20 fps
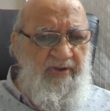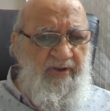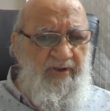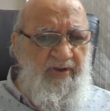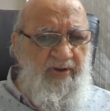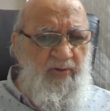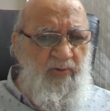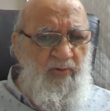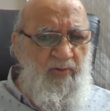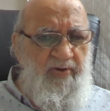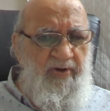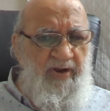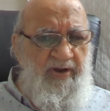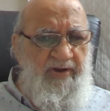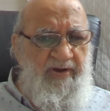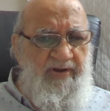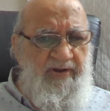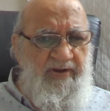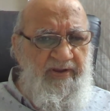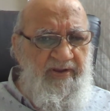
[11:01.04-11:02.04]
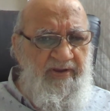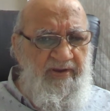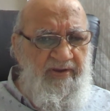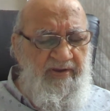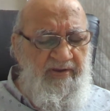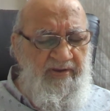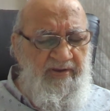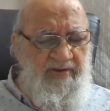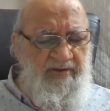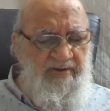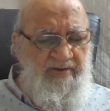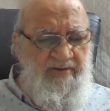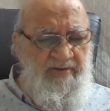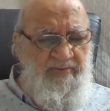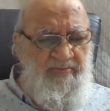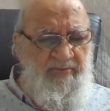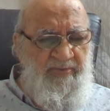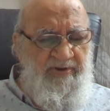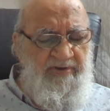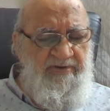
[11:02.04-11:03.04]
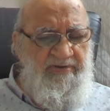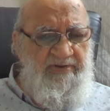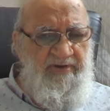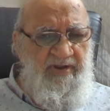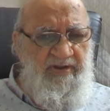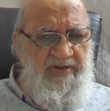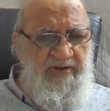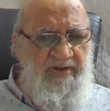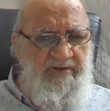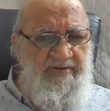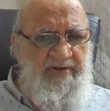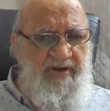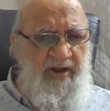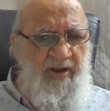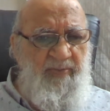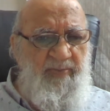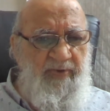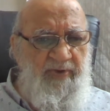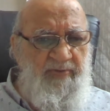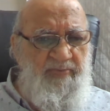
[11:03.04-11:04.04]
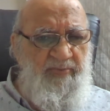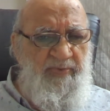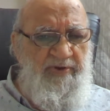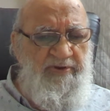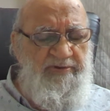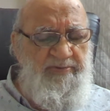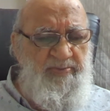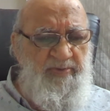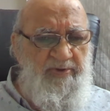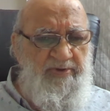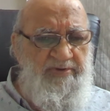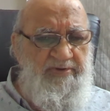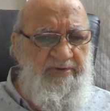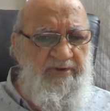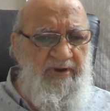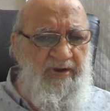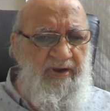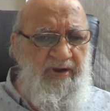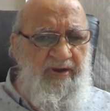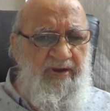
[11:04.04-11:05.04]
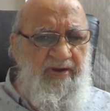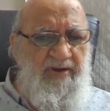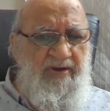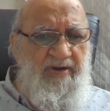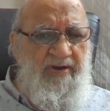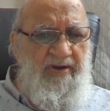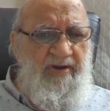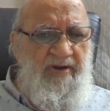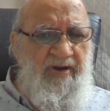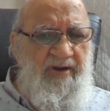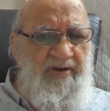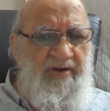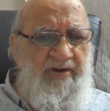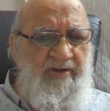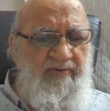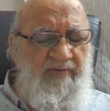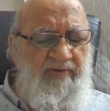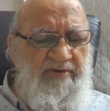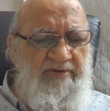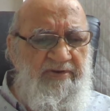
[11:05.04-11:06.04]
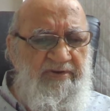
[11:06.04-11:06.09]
a locality based on the Islamic principles, and he was